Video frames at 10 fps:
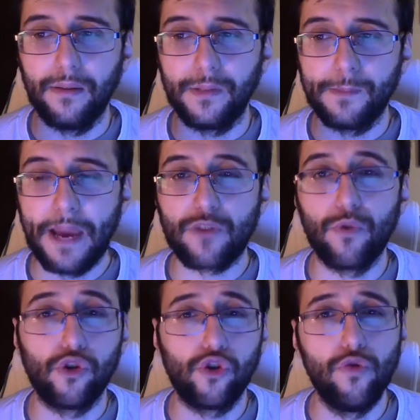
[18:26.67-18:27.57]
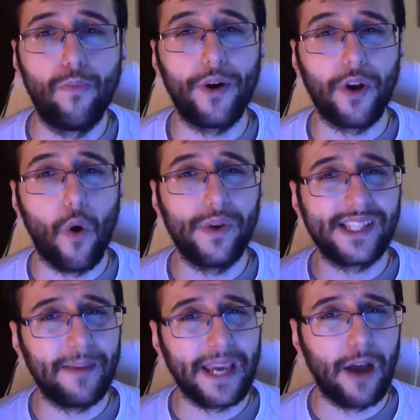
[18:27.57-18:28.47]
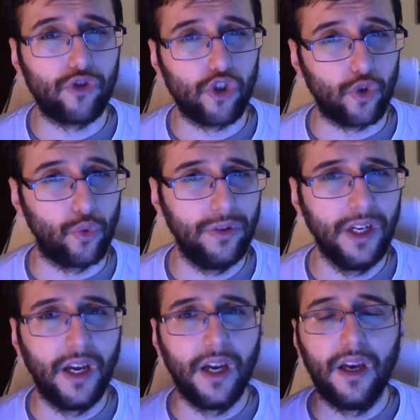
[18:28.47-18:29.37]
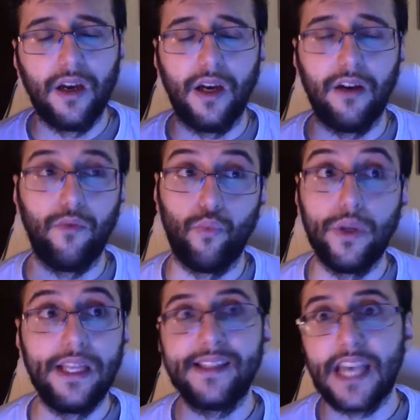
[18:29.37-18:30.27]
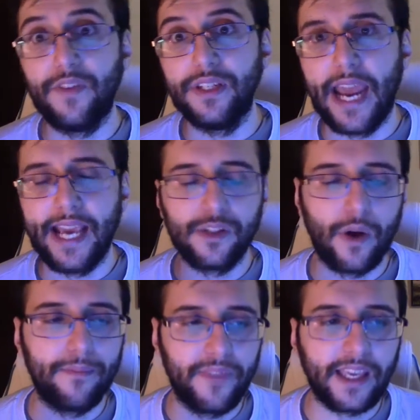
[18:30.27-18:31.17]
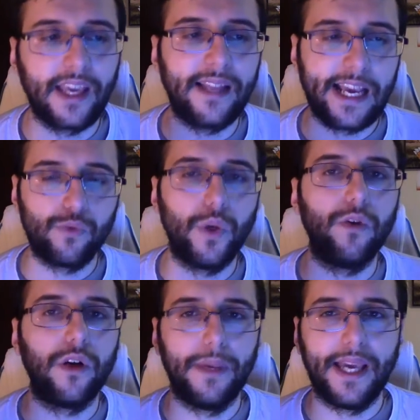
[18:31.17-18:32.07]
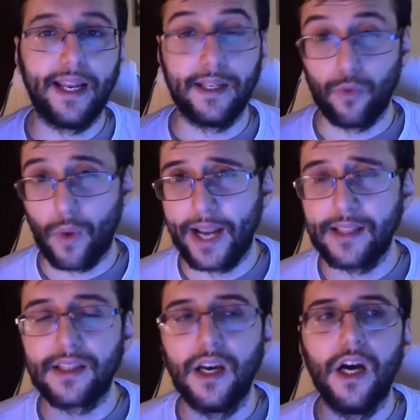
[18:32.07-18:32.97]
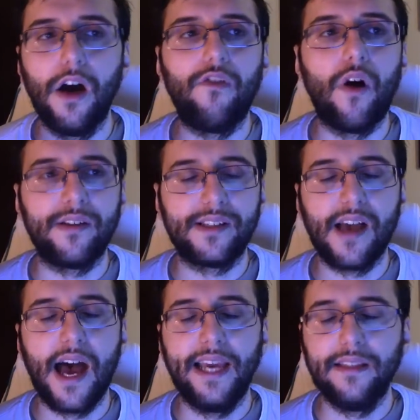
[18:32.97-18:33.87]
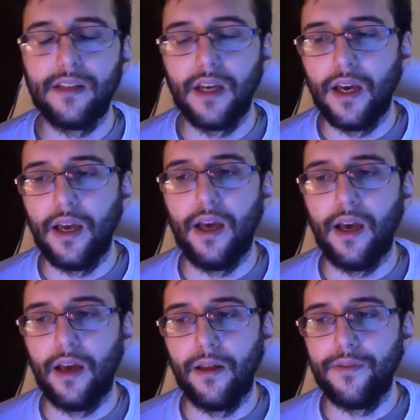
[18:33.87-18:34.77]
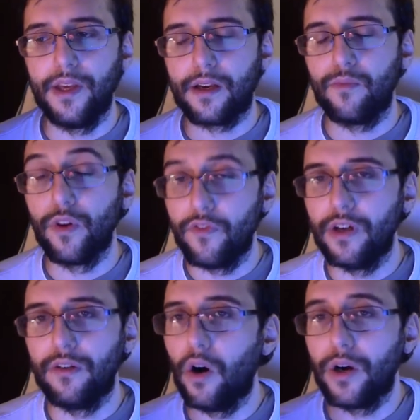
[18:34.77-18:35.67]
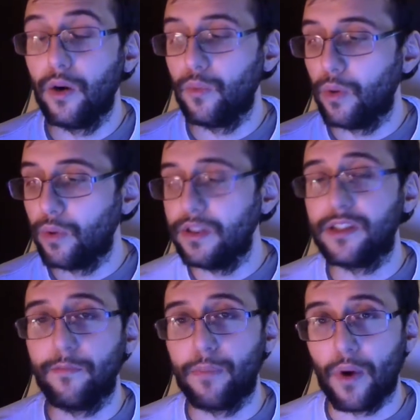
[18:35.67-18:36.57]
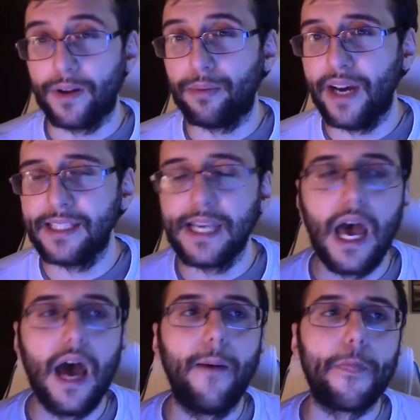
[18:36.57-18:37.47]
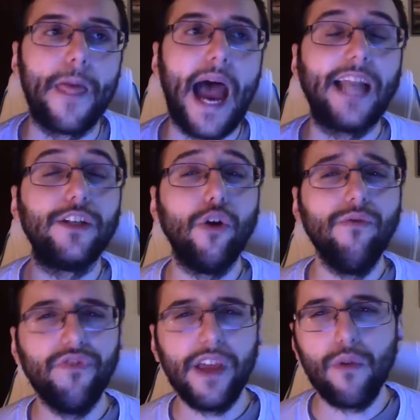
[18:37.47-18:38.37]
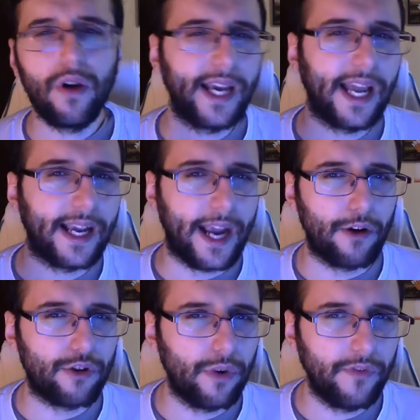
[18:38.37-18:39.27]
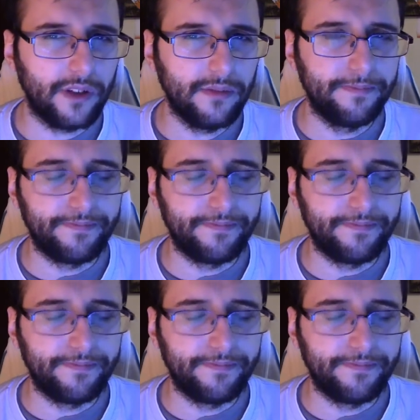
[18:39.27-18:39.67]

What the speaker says: Smash Bros 2.0 is coming out soon, within 7 days. So I'm thinking next week we're going to be getting a direct alongside the reveal or the release of Piranha Plant. I don't think we're going to get a character reveal,